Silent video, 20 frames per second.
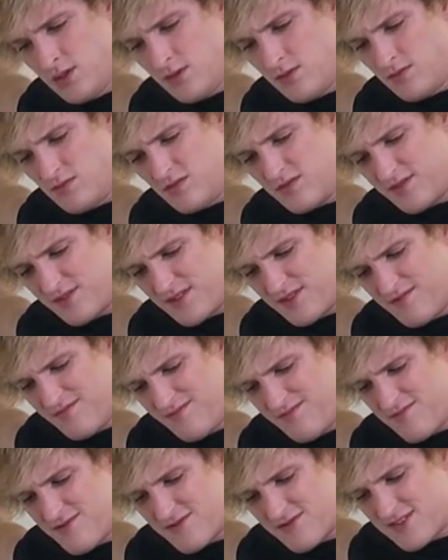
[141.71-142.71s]
most
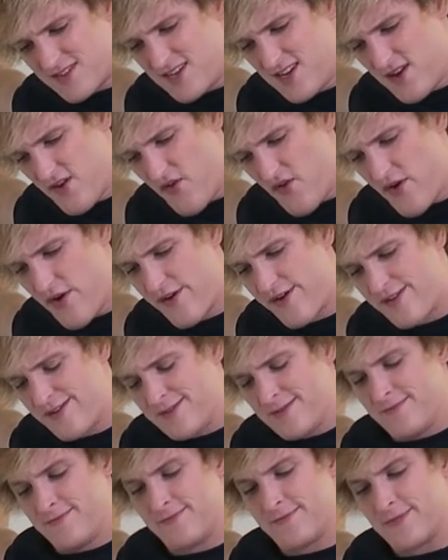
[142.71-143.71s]
there.
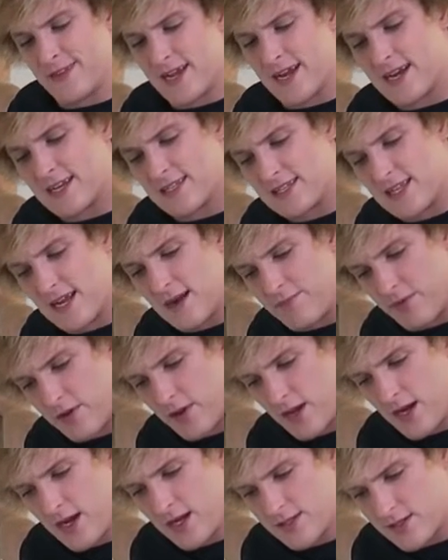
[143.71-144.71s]
I gotta stop
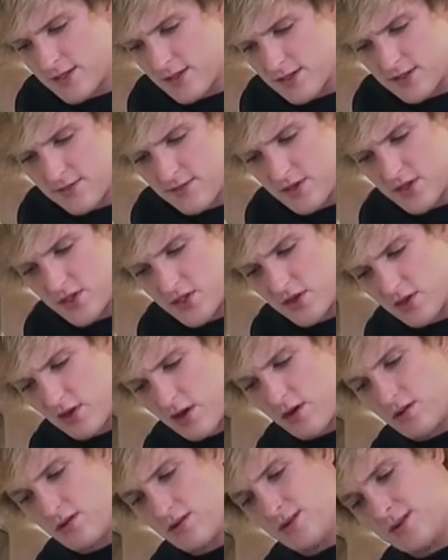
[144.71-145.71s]
putting hot sauce on my
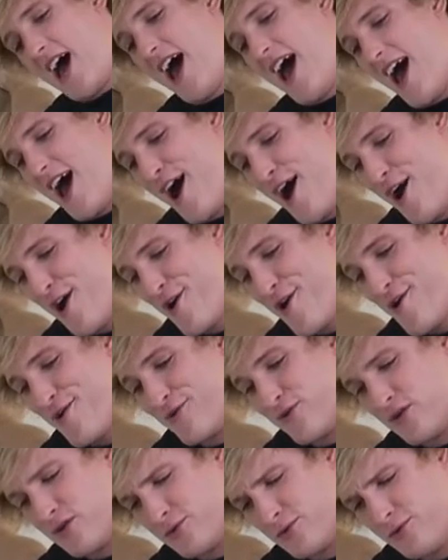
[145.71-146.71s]
churro.
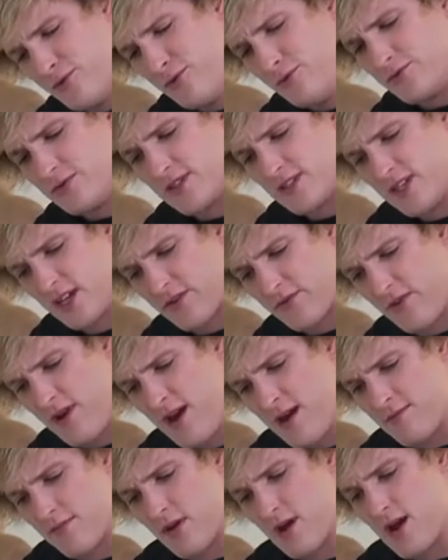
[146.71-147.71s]
Ooh, sick
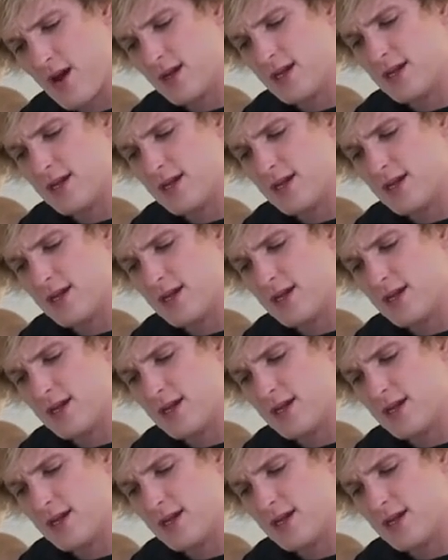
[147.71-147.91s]
rhyme, bro.